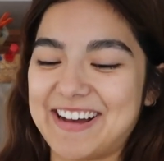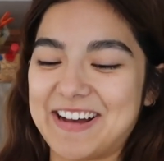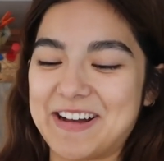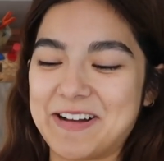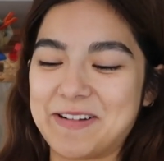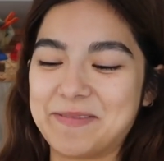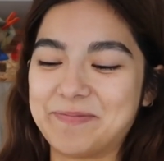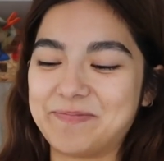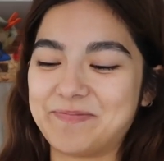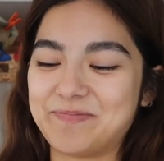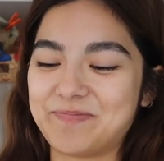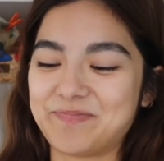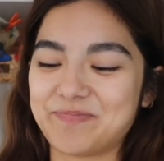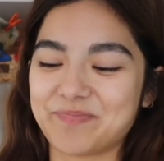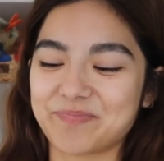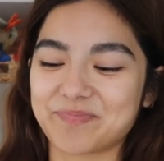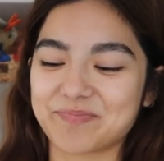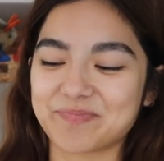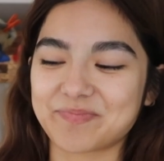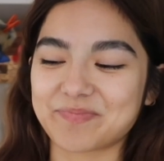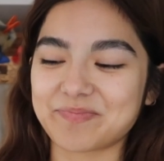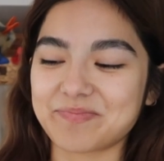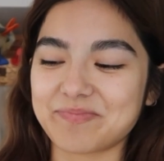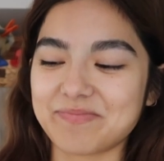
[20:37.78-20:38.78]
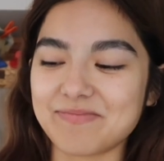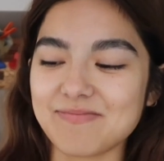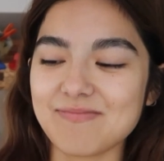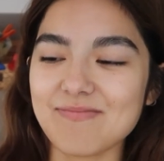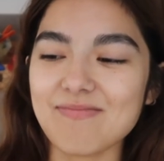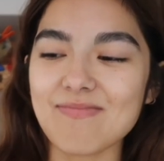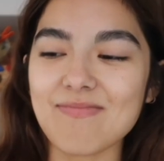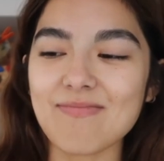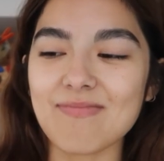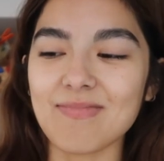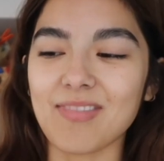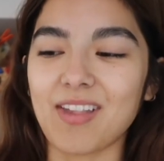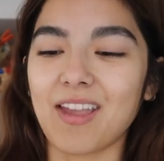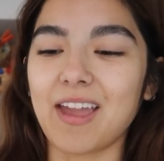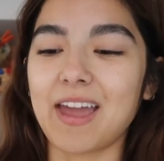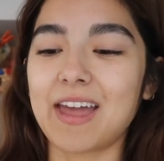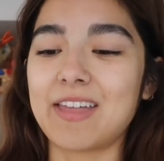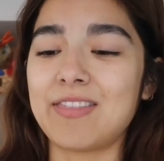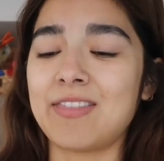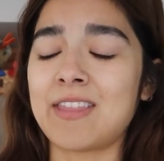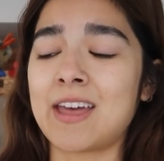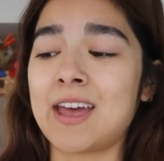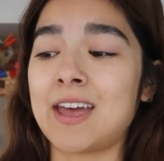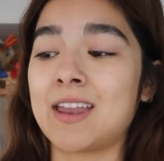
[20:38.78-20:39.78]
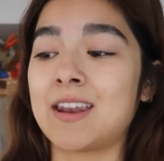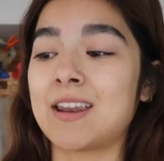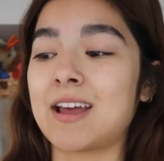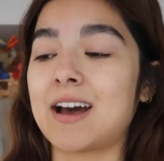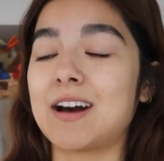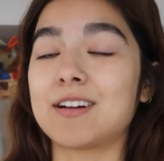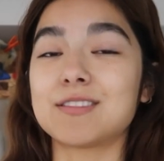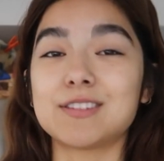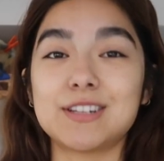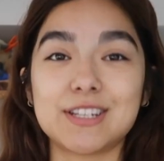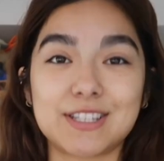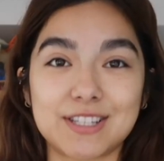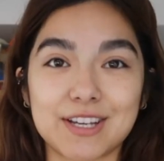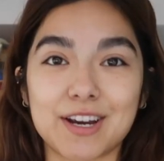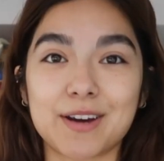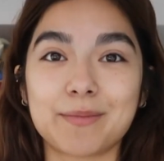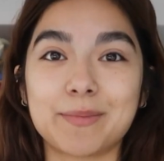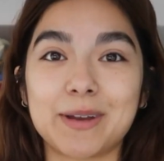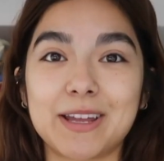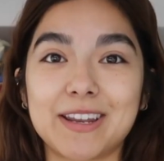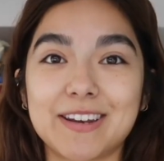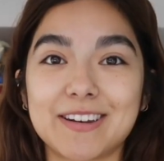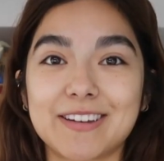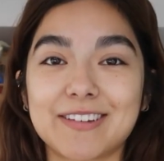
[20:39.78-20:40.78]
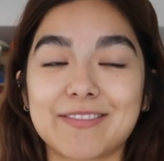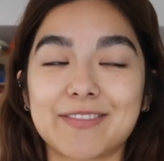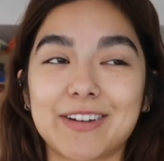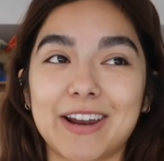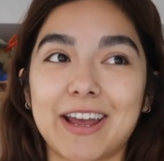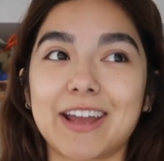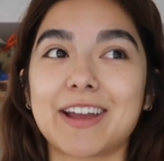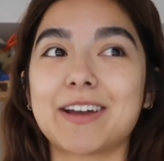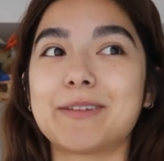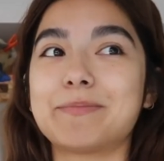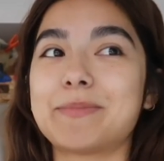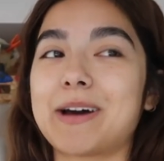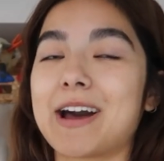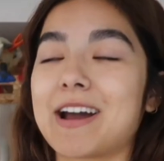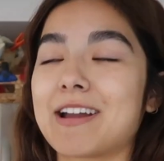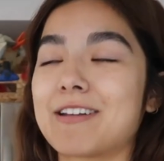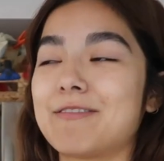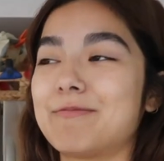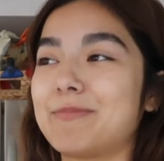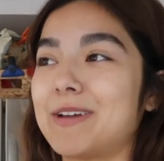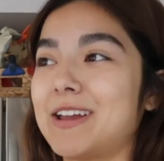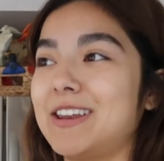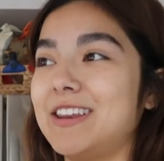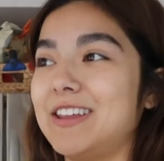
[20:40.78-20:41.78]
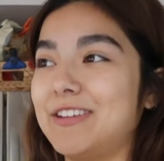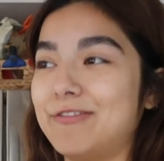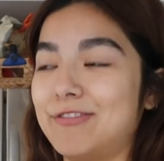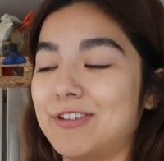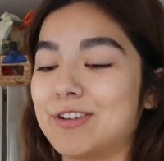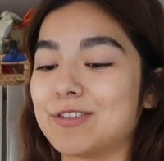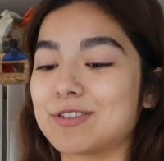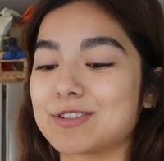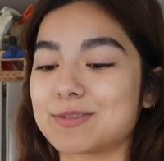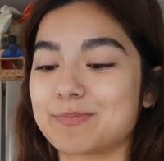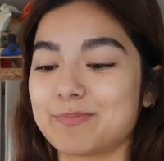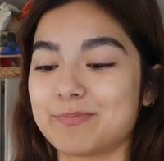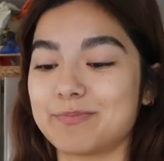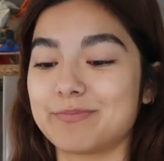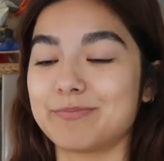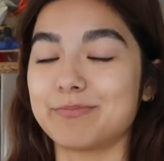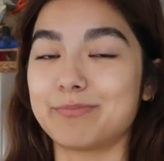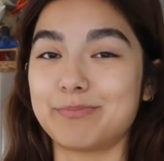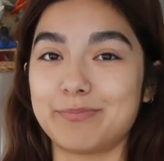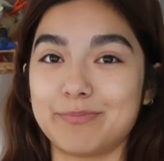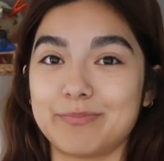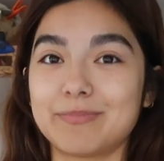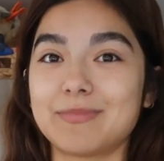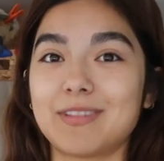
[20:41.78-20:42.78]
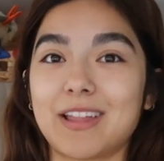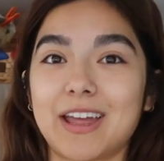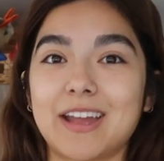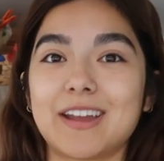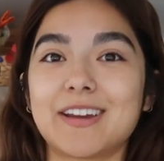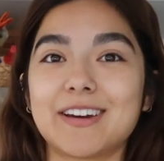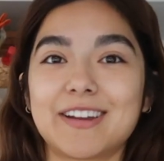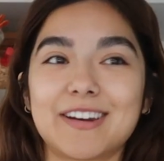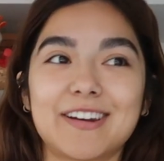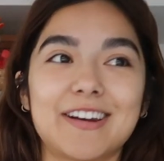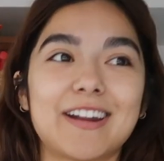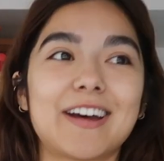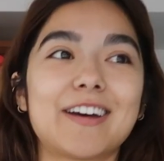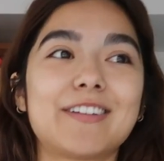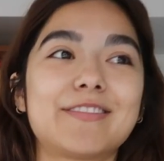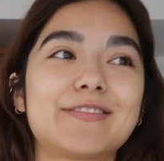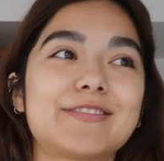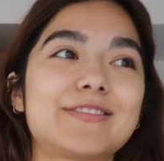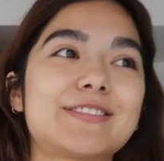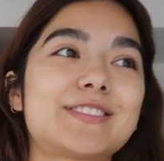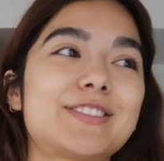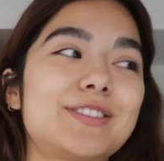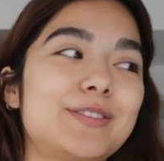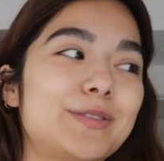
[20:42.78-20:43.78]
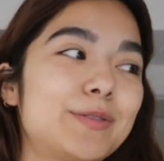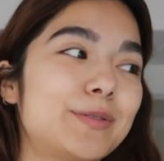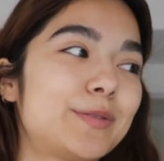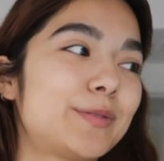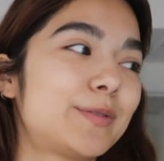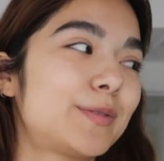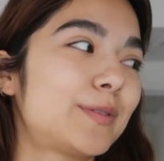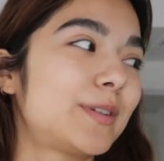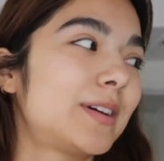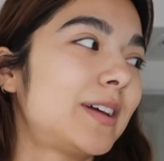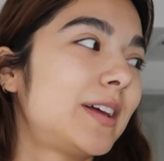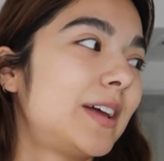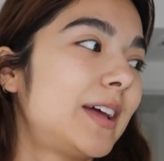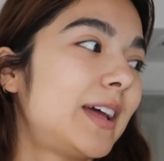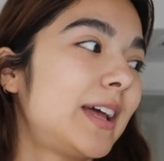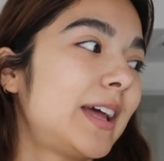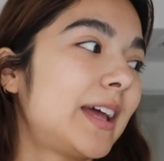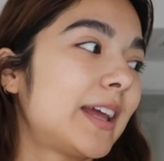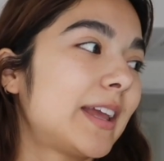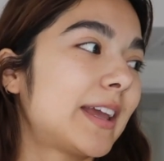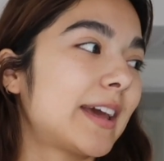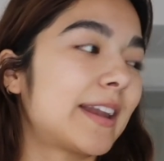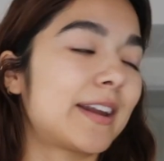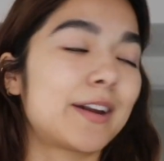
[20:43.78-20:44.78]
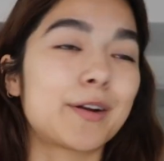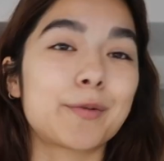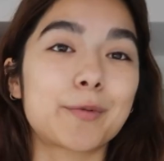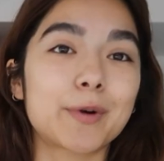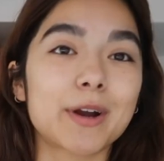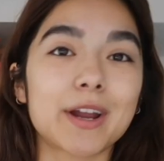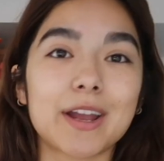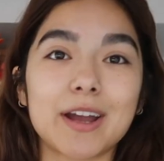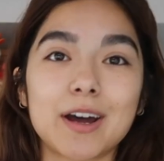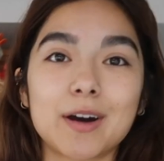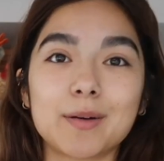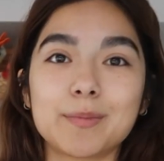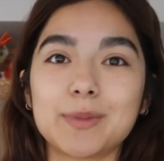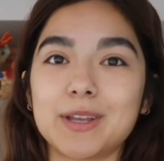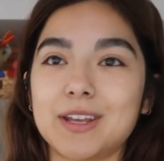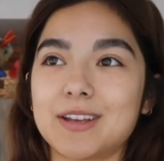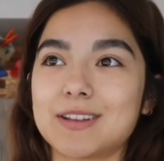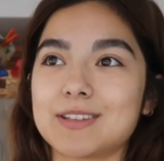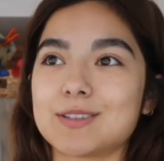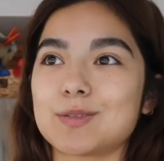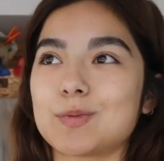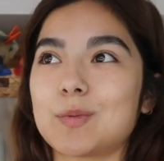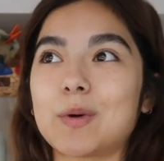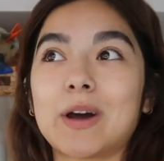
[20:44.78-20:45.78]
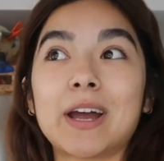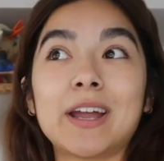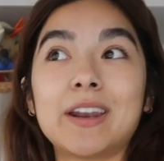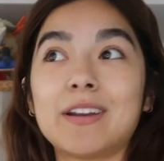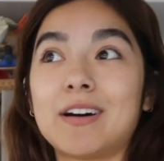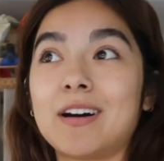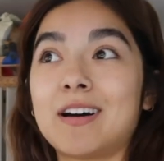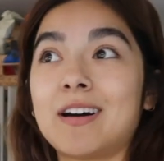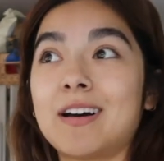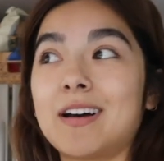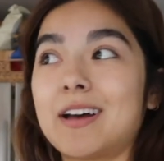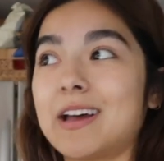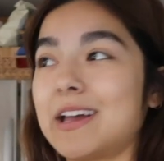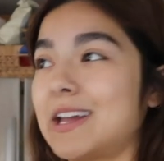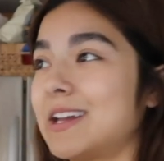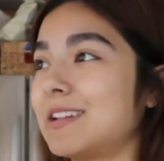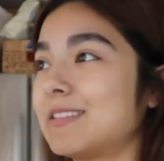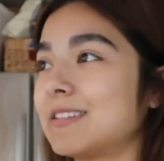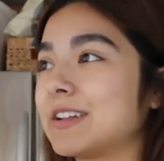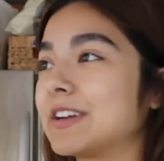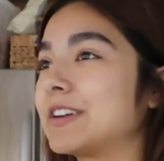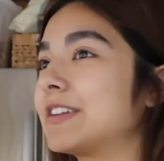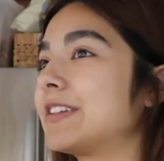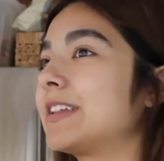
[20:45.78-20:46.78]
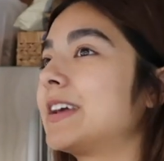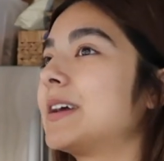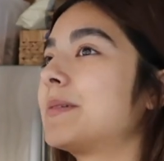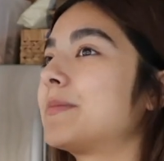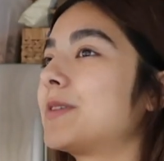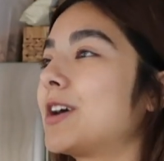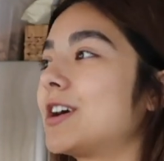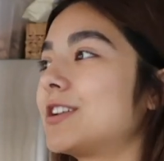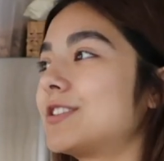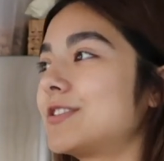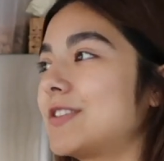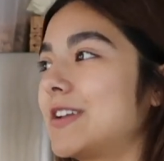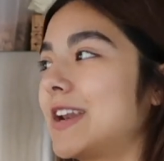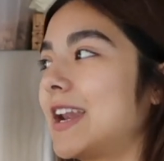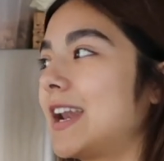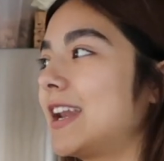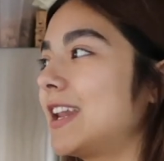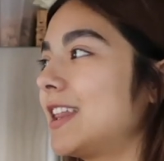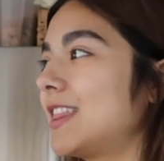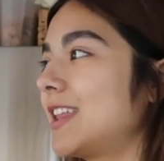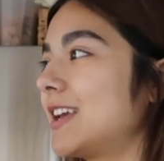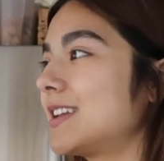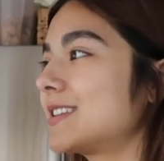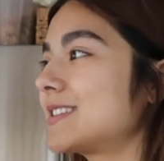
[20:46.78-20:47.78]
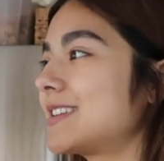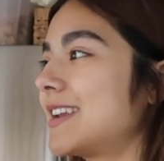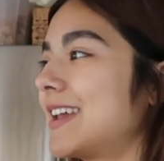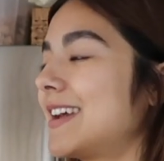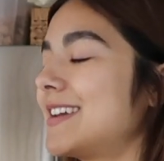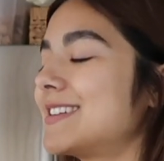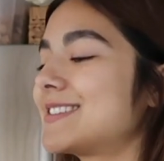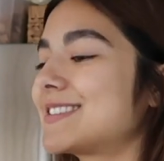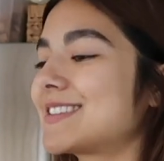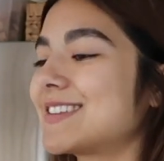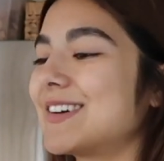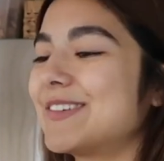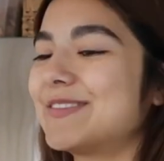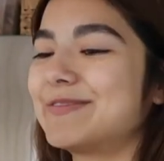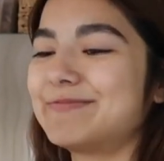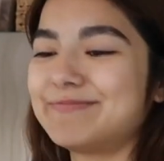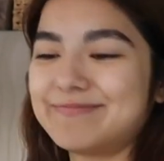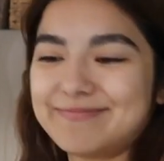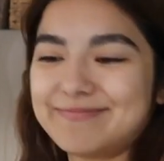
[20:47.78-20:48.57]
um, and then I'll determine when I come back if my knee feels like good enough to get in a workout because why not? I literally am not doing anything today, so